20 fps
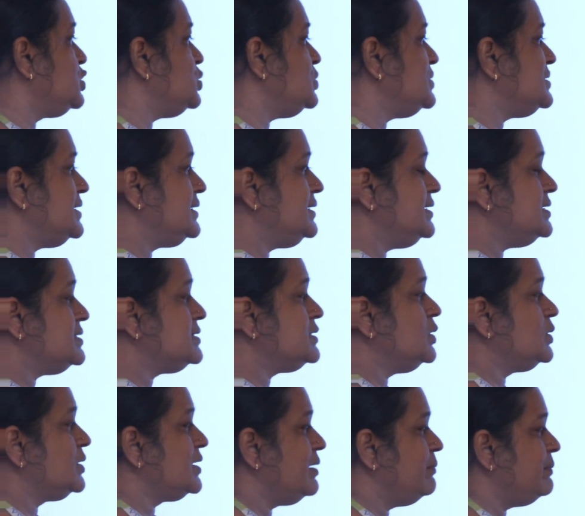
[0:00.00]
two signals
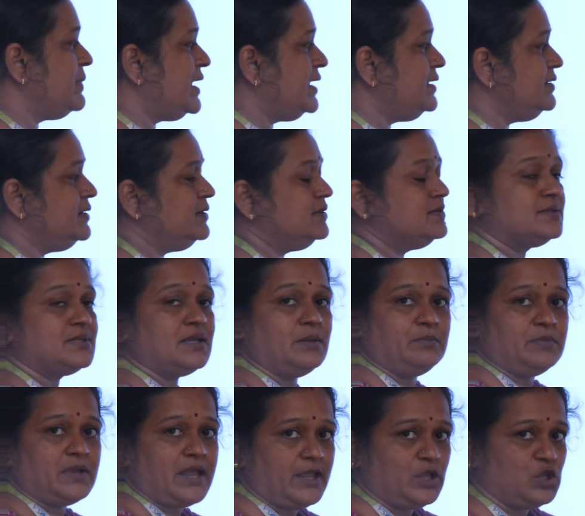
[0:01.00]
are combined in
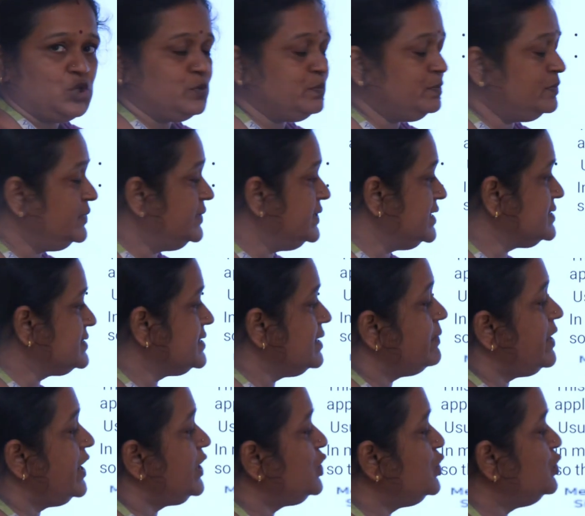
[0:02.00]
some
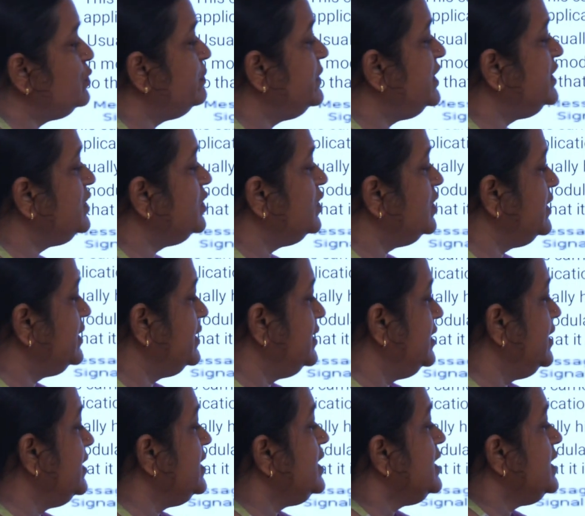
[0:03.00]
equipment
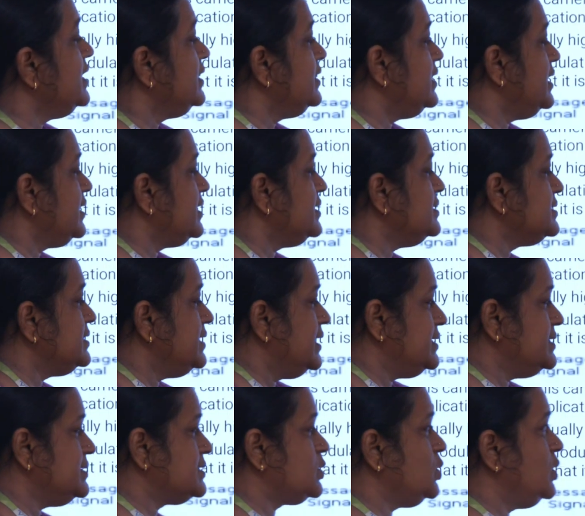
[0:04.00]
or thing
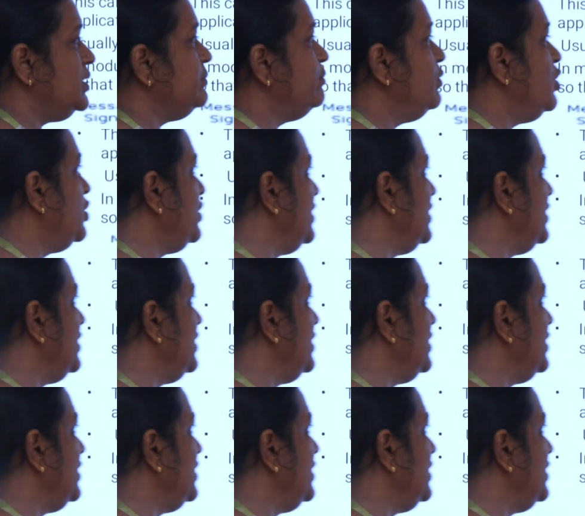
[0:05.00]
that is called